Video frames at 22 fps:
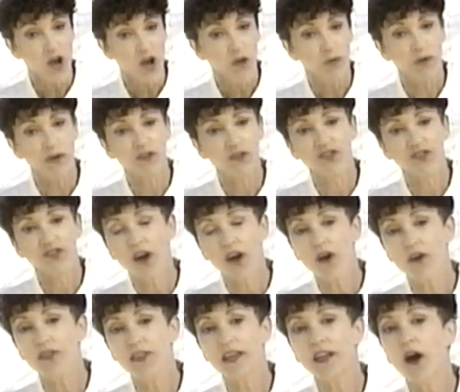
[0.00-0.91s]
which
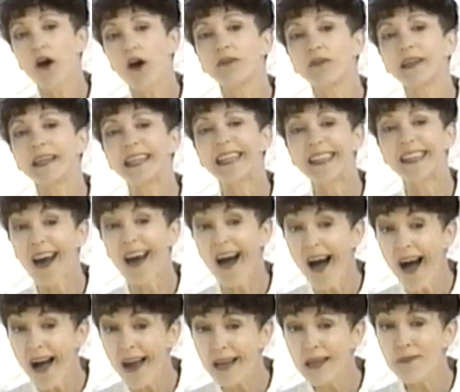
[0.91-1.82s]
showed that only
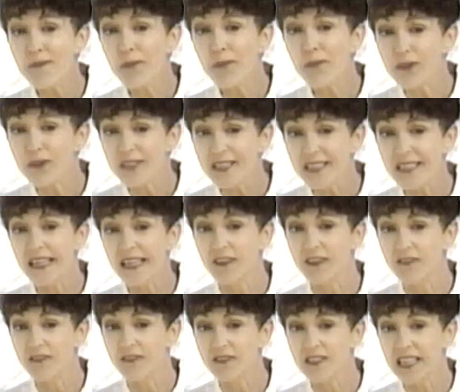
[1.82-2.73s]

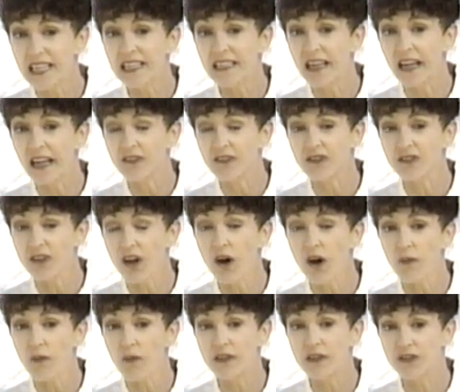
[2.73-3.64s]
9% of teenagers
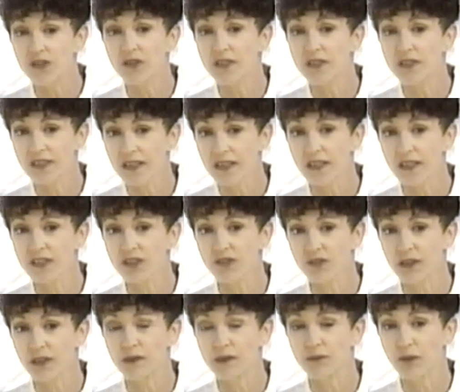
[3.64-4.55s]
always use
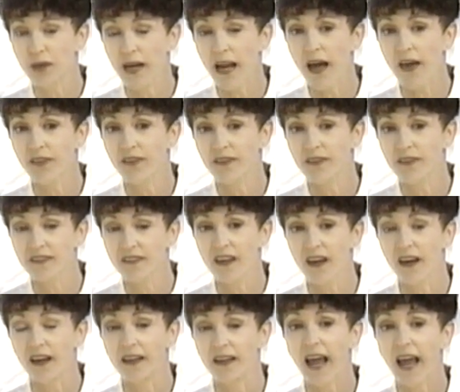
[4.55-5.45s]
sunscreen when out in the
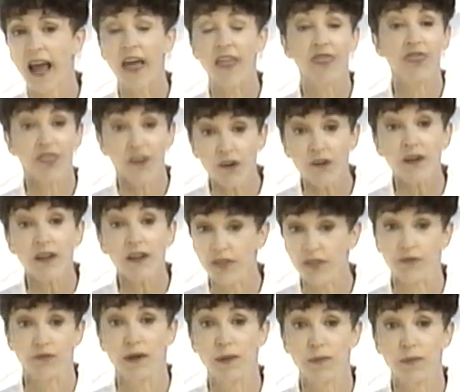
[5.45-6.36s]
sun, and
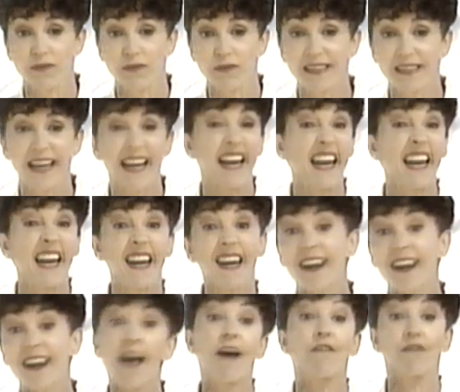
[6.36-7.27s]
33%
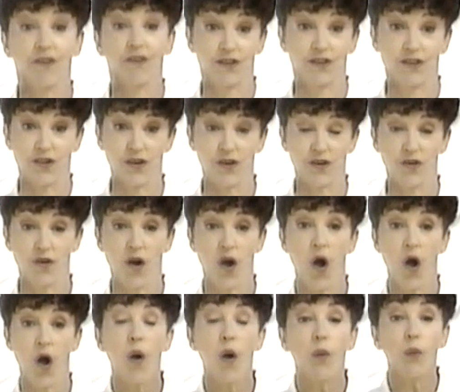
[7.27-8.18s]
never do.
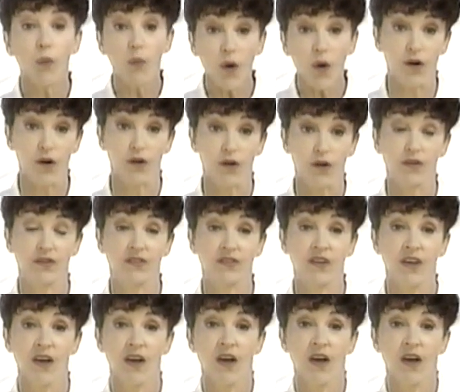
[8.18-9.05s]
Worse,